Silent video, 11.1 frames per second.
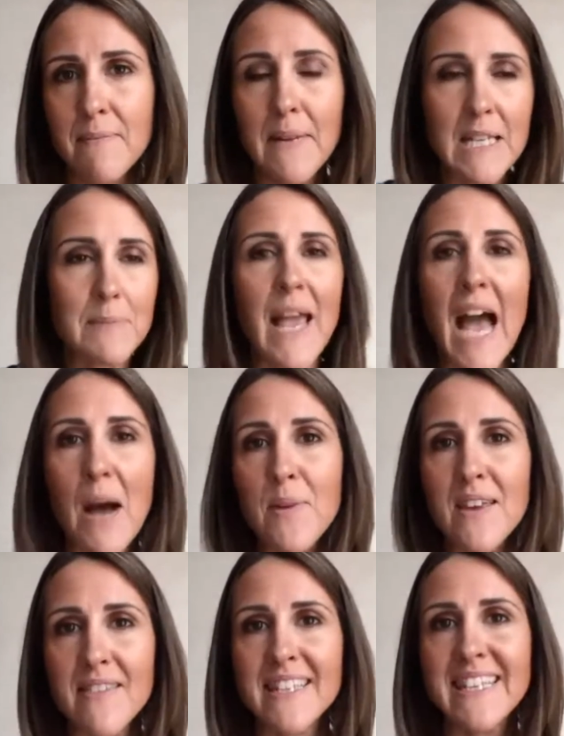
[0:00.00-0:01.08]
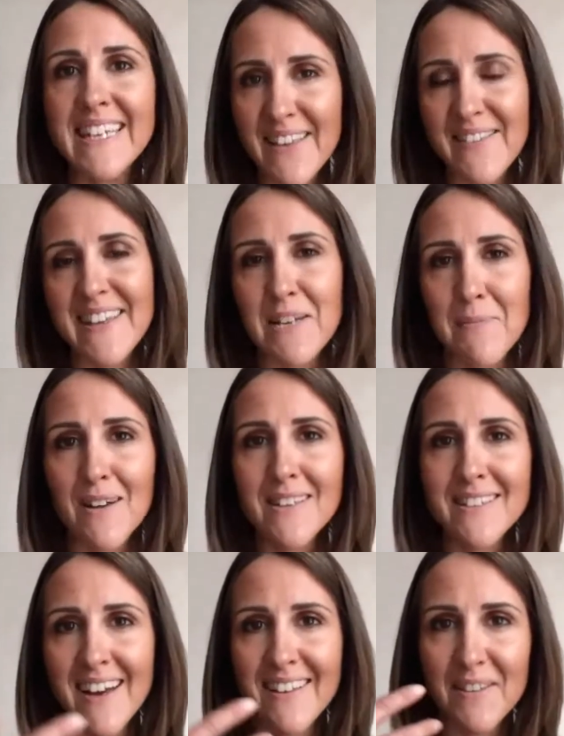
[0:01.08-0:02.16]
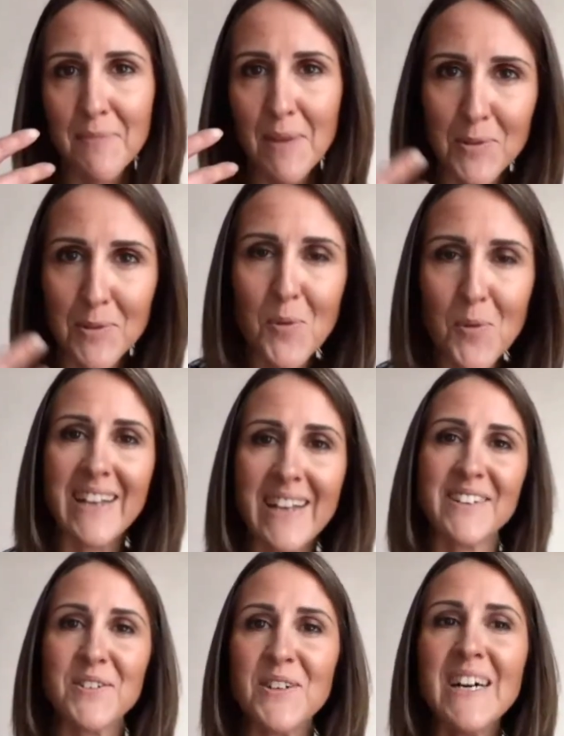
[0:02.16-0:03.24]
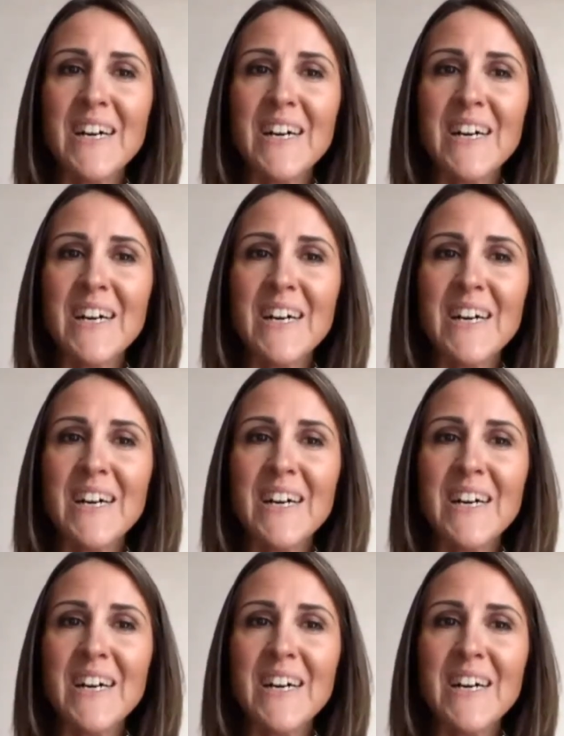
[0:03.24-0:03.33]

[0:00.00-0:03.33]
makes me happier than to get the email saying that people's pregnant, or